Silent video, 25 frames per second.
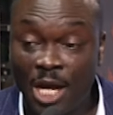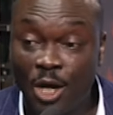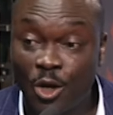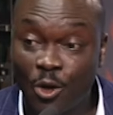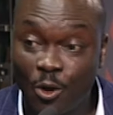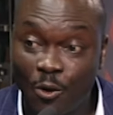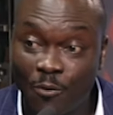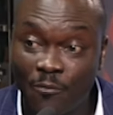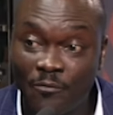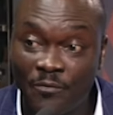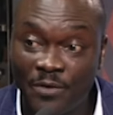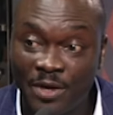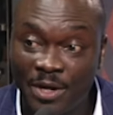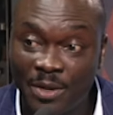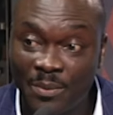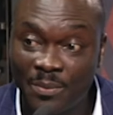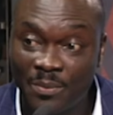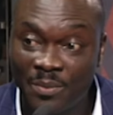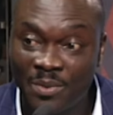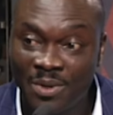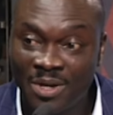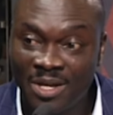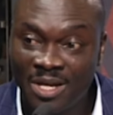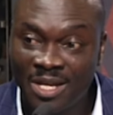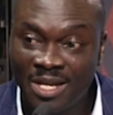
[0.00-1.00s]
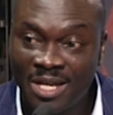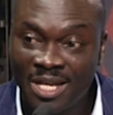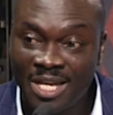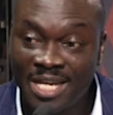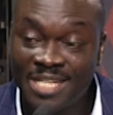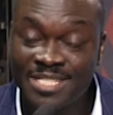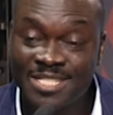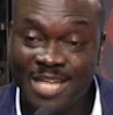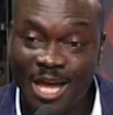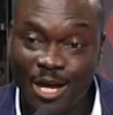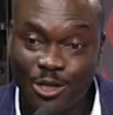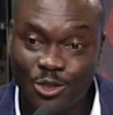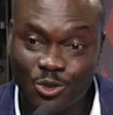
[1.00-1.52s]
law firm
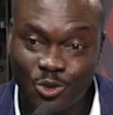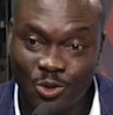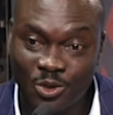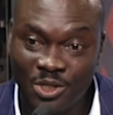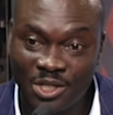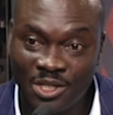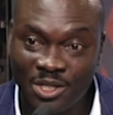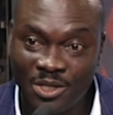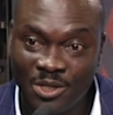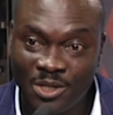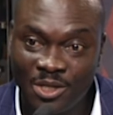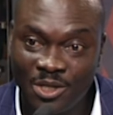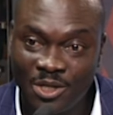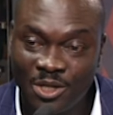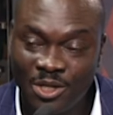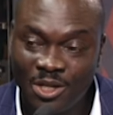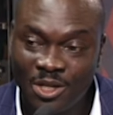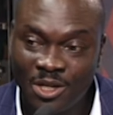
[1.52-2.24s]
is actually